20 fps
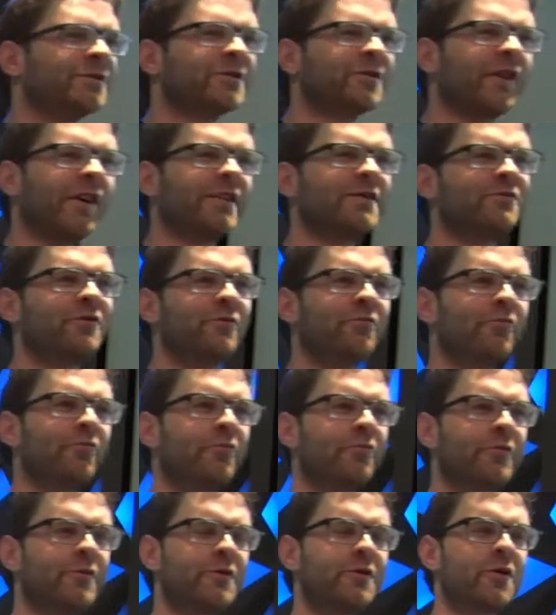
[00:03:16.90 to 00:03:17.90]
try to
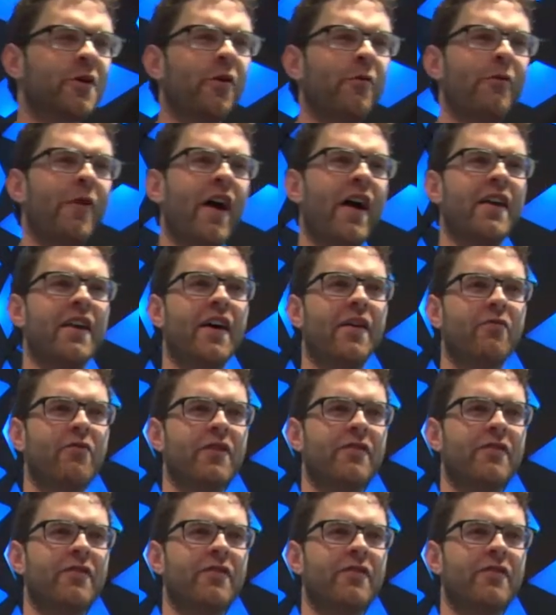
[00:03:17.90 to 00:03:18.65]
combine that